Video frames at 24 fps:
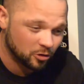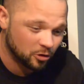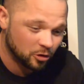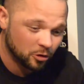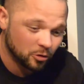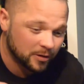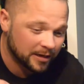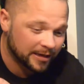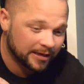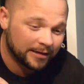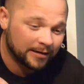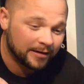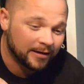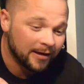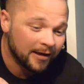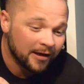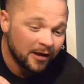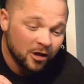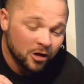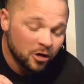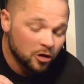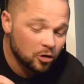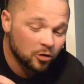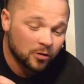You
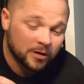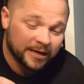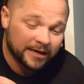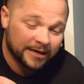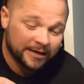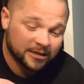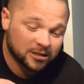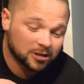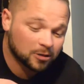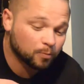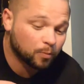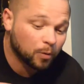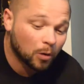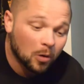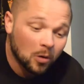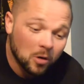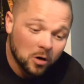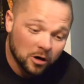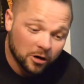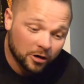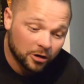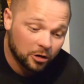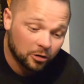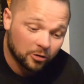can
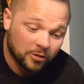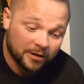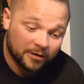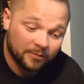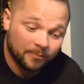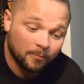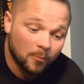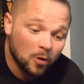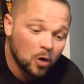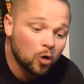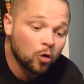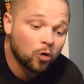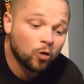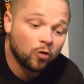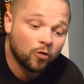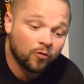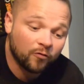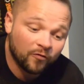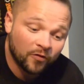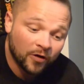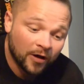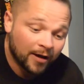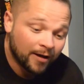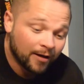explore, you can
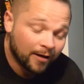move.